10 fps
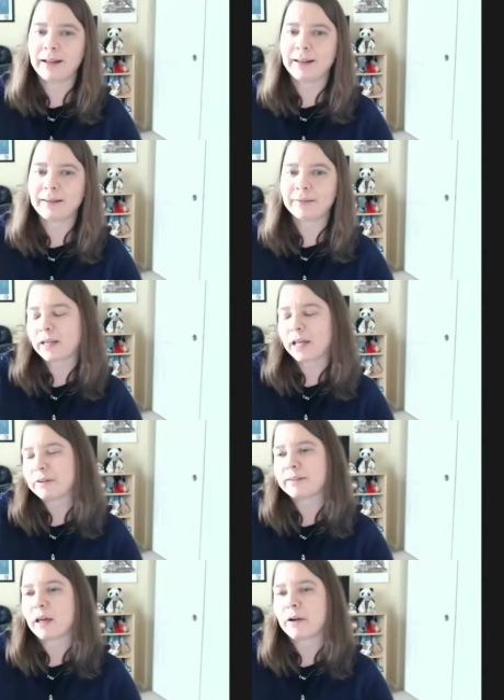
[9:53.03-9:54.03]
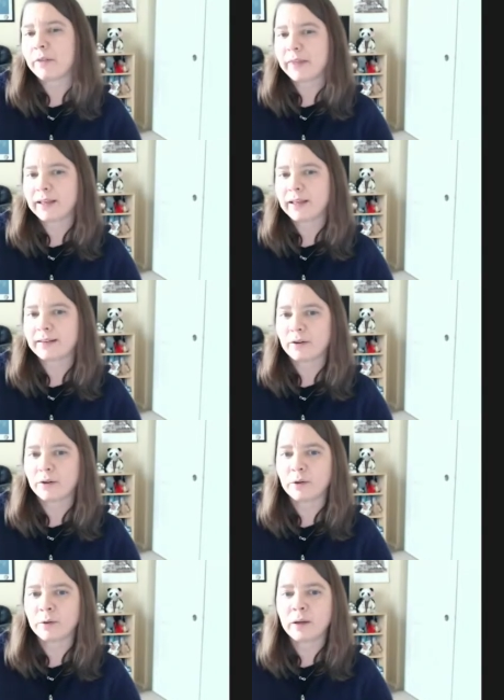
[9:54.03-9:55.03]
And that's just kind of a subtle thing to
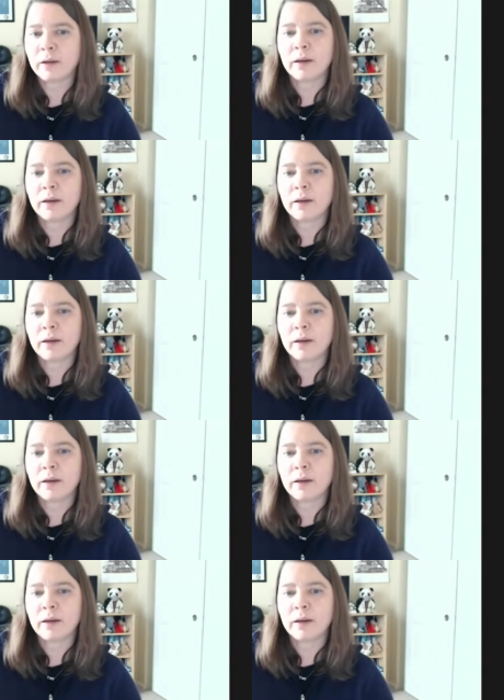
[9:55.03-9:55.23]
do.